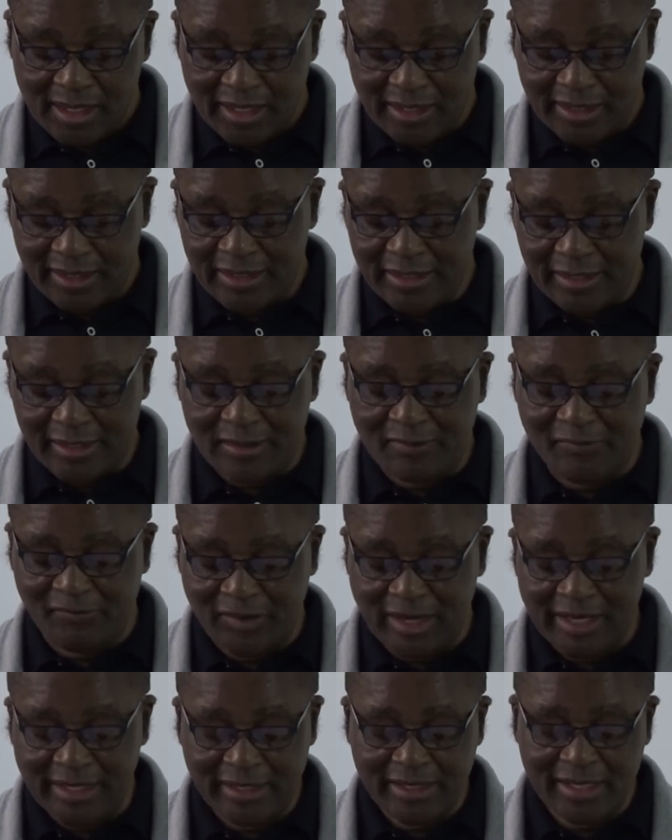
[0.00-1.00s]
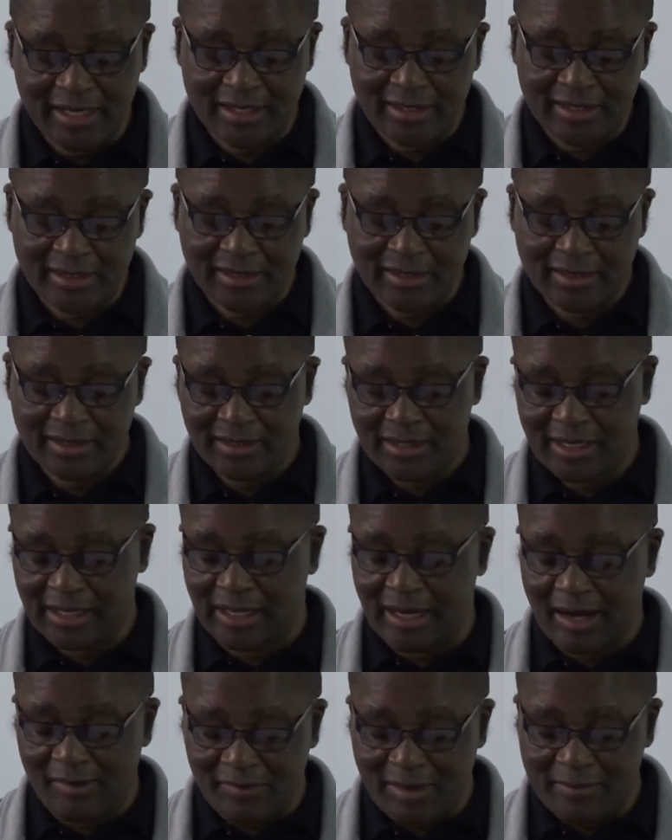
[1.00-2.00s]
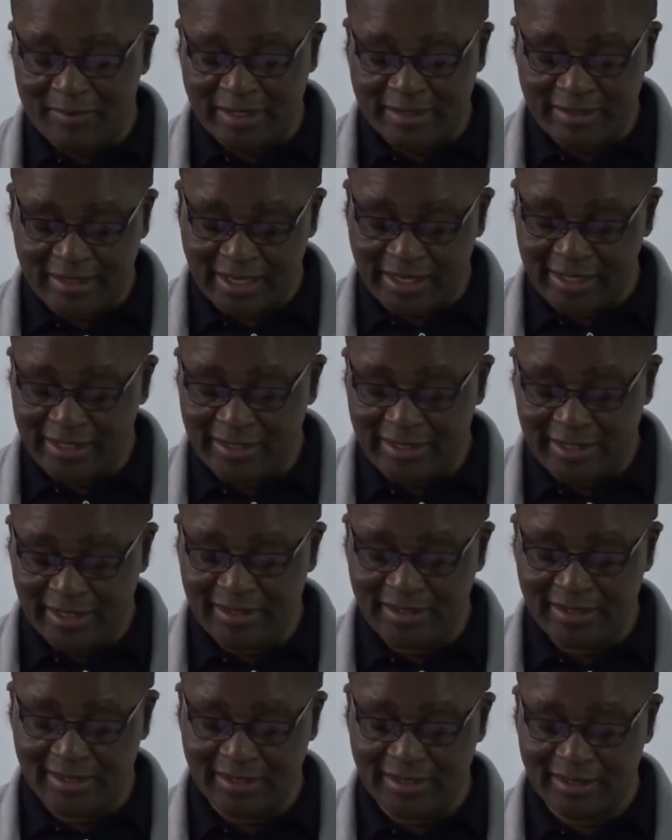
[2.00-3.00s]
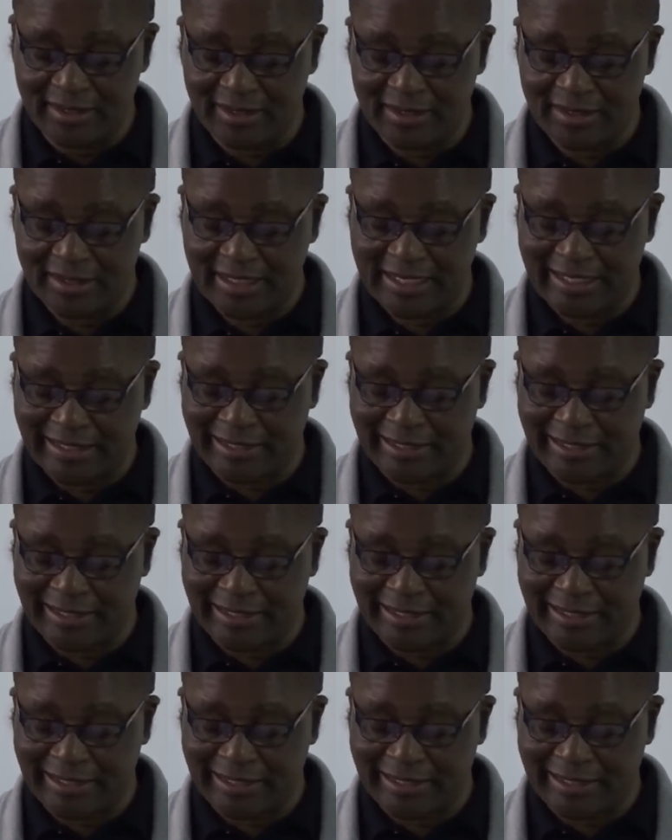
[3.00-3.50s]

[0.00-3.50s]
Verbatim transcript: List various government agencies